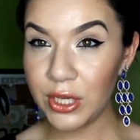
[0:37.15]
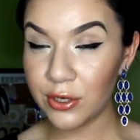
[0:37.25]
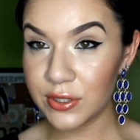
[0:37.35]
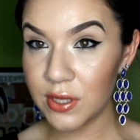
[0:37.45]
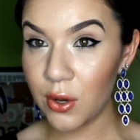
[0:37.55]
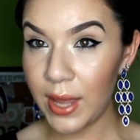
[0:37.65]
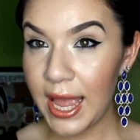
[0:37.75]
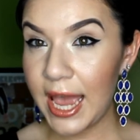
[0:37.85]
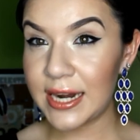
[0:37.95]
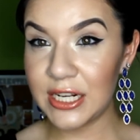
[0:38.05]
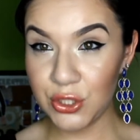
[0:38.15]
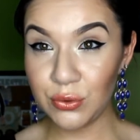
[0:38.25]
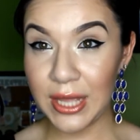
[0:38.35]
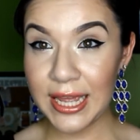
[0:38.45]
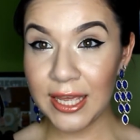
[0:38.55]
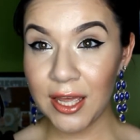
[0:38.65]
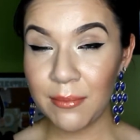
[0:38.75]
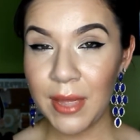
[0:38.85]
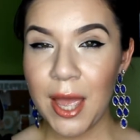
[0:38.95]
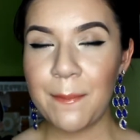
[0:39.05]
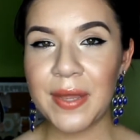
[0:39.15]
week or so, and I do like them,